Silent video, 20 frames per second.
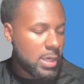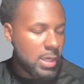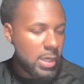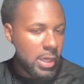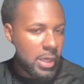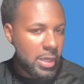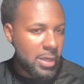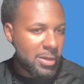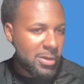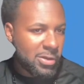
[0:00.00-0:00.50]

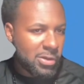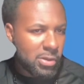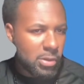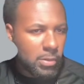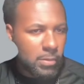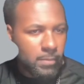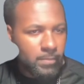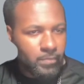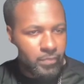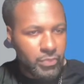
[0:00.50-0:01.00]

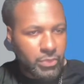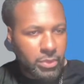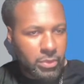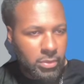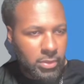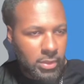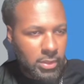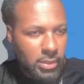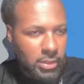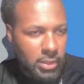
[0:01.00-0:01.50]

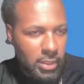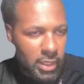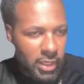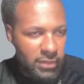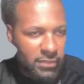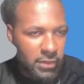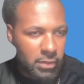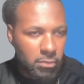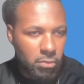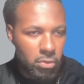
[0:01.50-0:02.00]
I
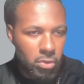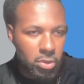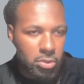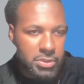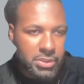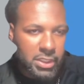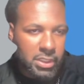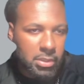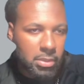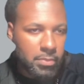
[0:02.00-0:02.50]
think we're all
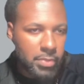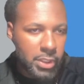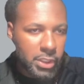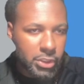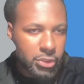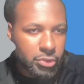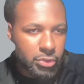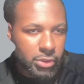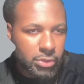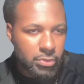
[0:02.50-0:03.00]
taking the
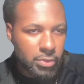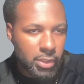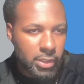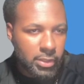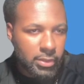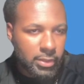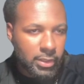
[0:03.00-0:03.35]
Patriots, right?